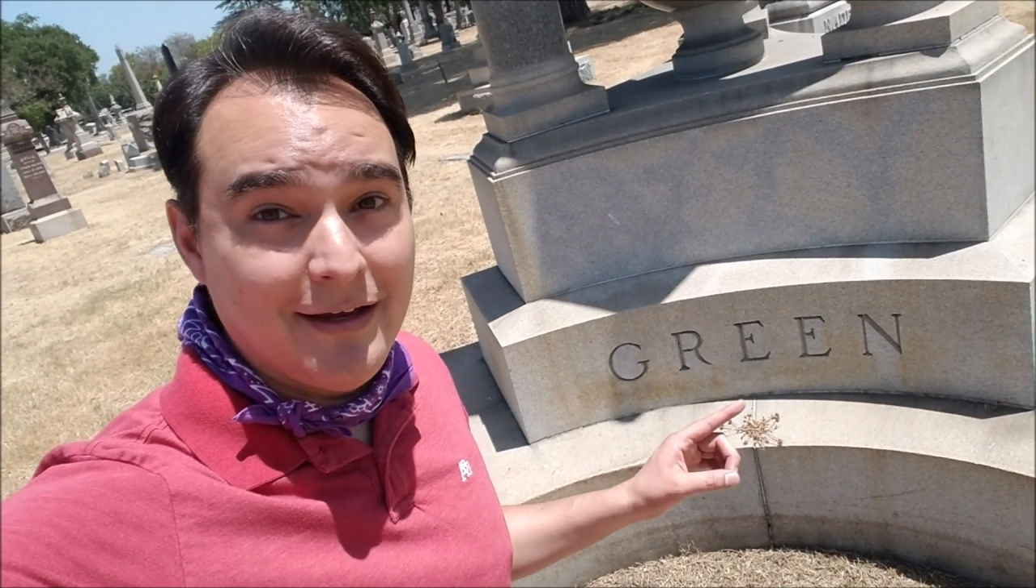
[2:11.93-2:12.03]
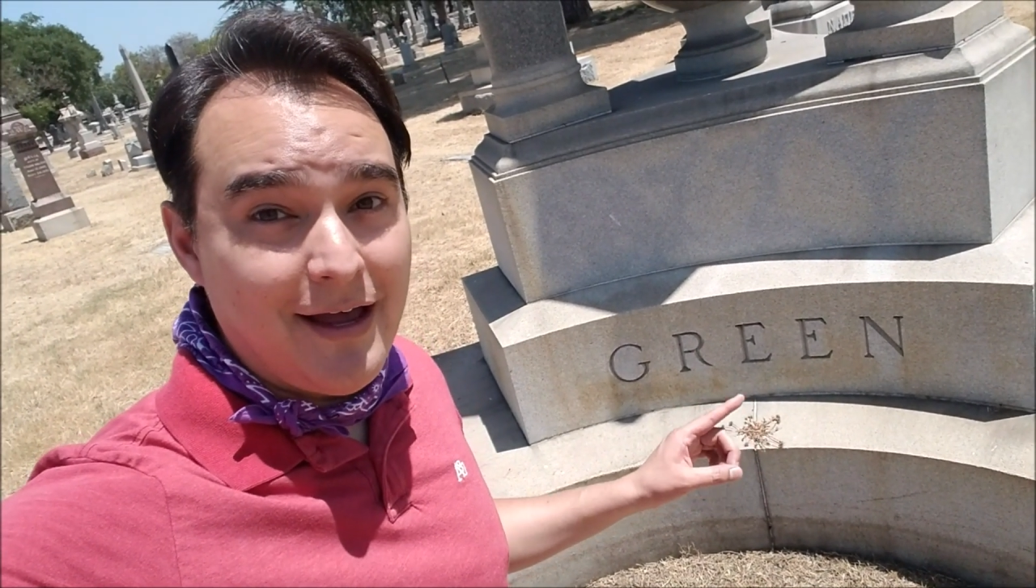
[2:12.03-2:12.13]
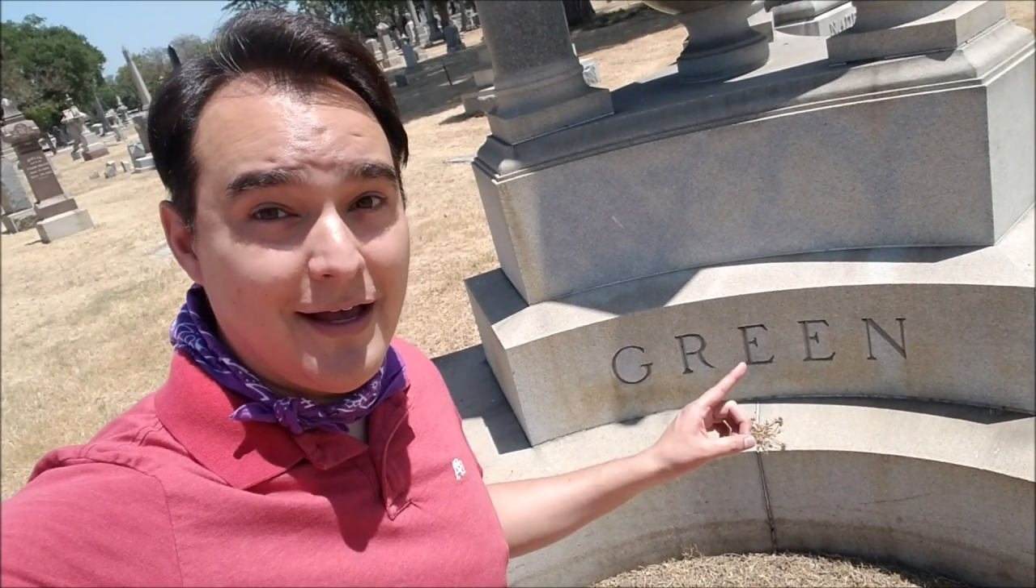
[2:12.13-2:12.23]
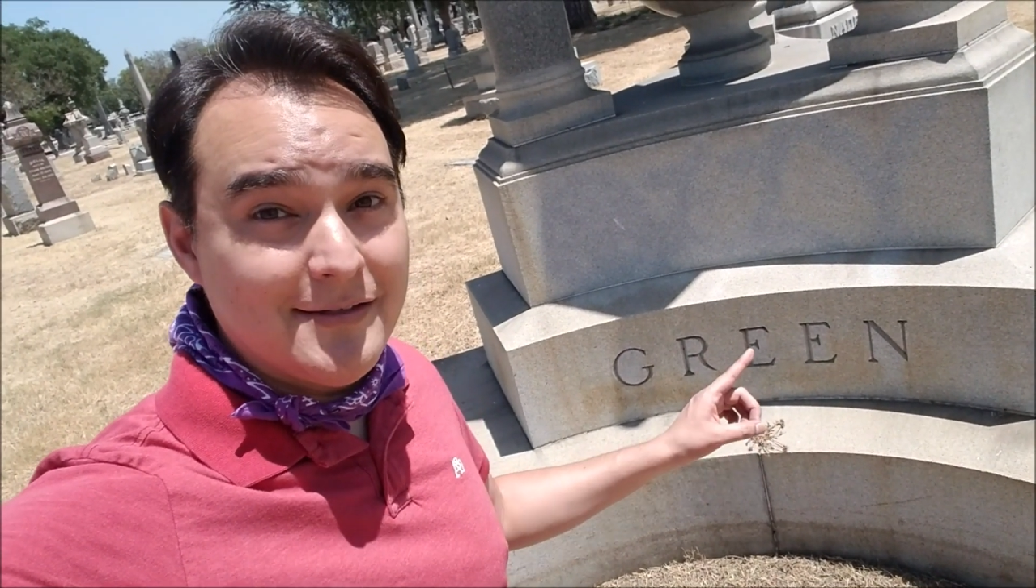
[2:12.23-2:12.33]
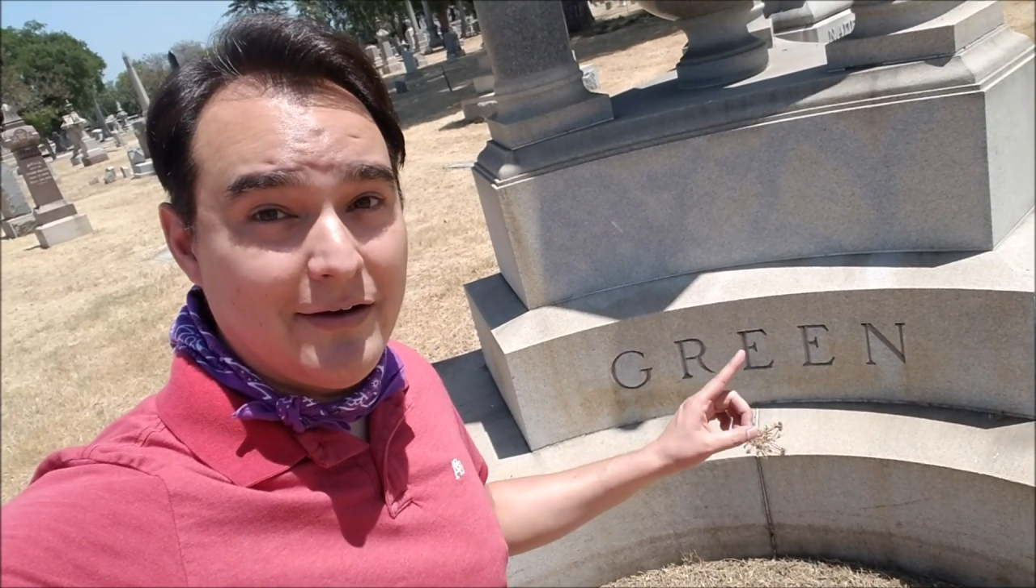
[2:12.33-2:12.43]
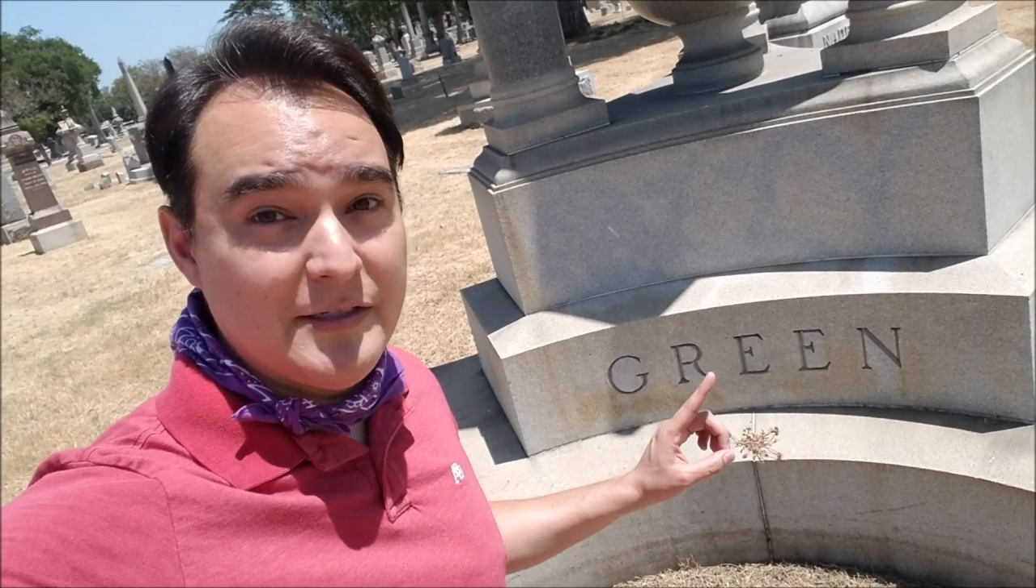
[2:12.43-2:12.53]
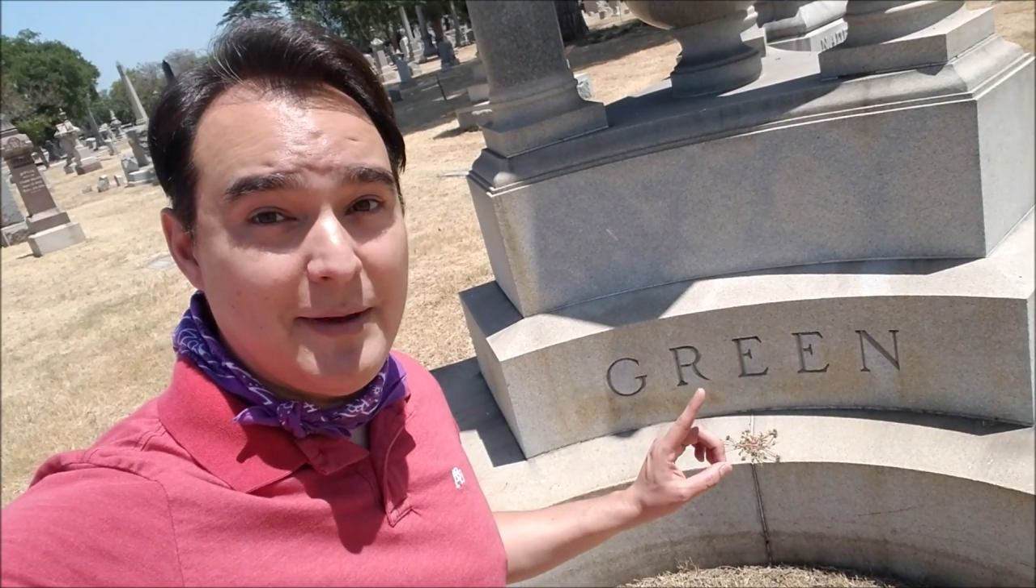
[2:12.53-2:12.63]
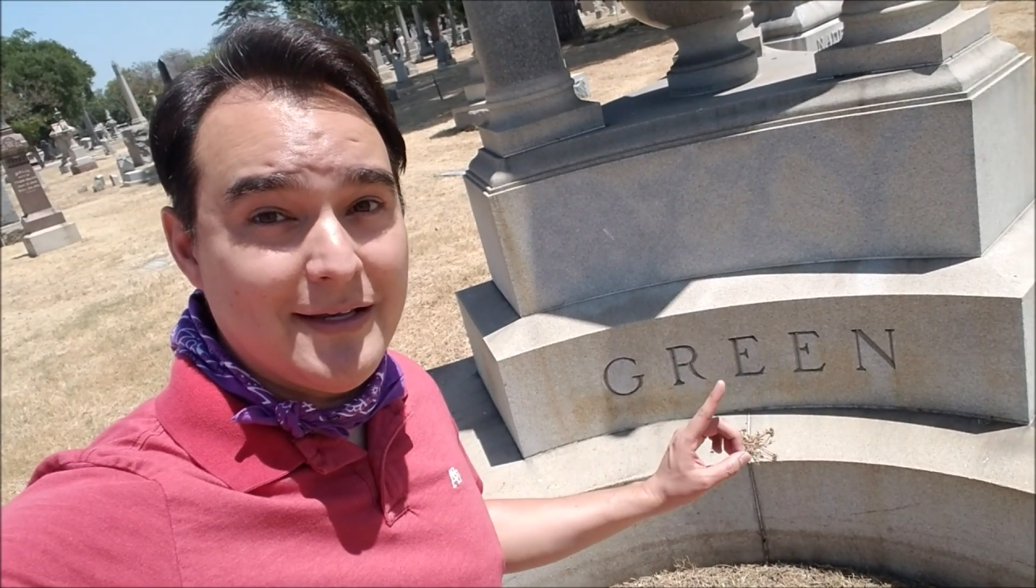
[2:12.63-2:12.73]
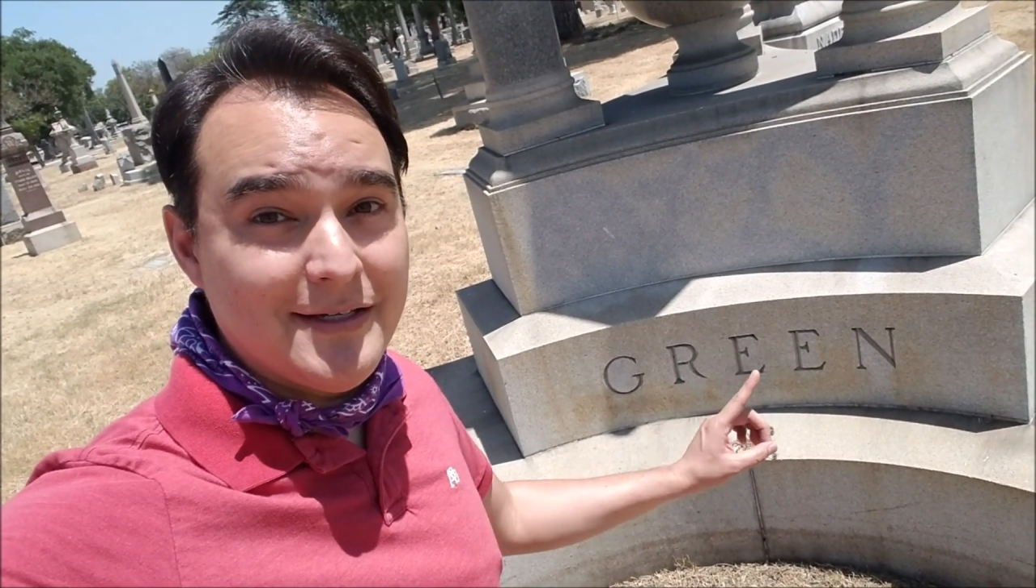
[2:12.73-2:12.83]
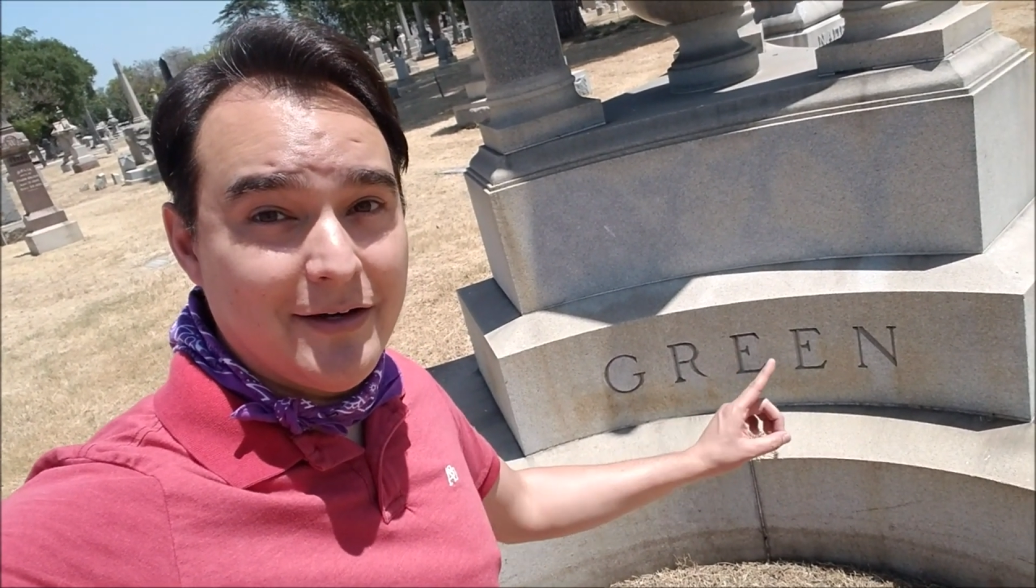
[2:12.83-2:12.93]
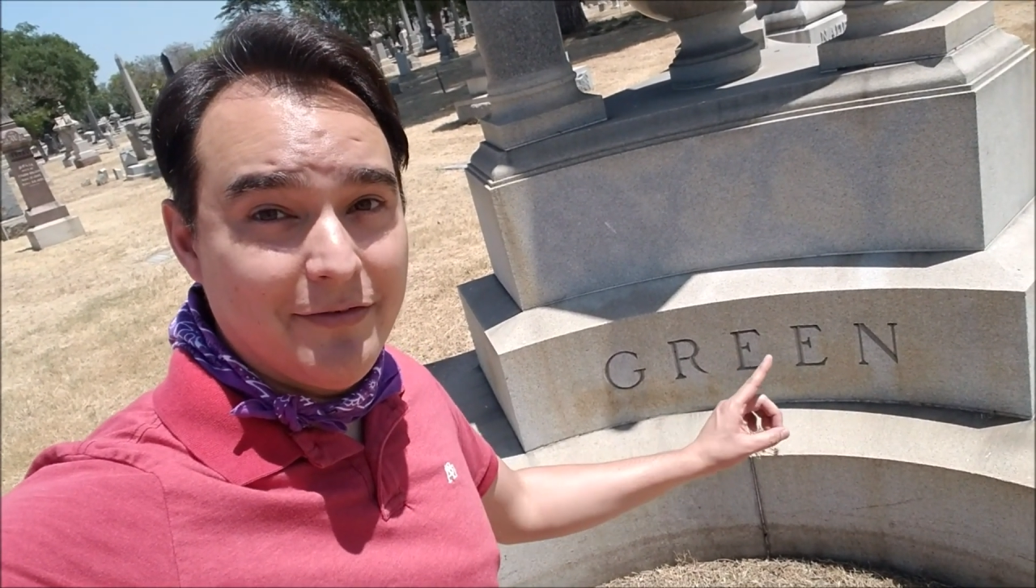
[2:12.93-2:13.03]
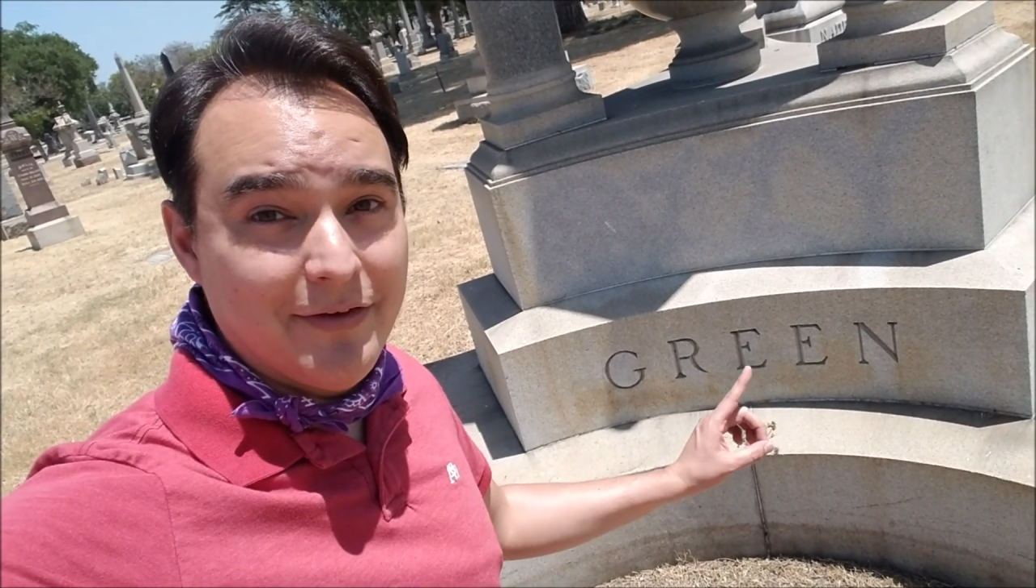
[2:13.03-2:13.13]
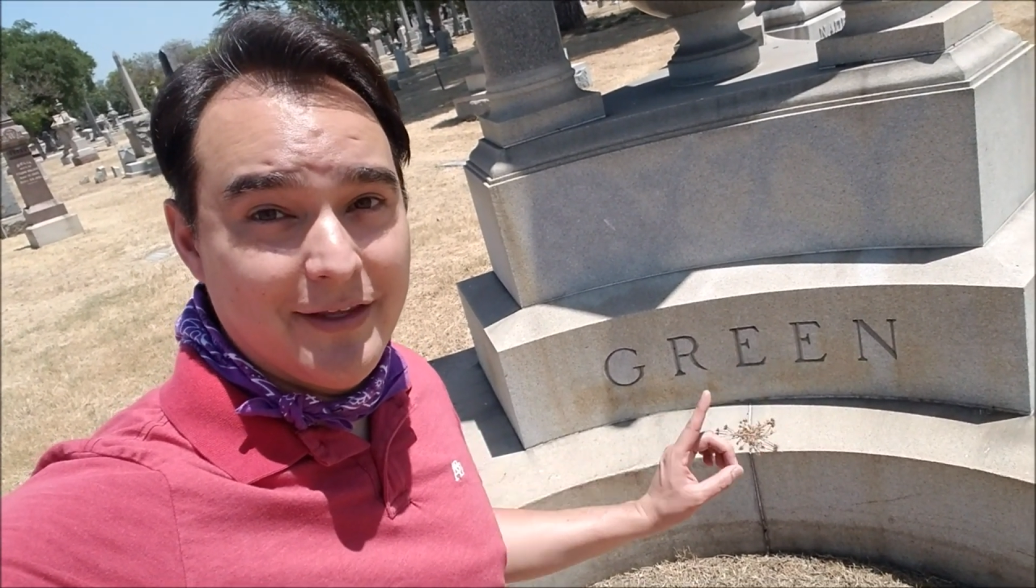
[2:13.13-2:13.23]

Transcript: as I was passing over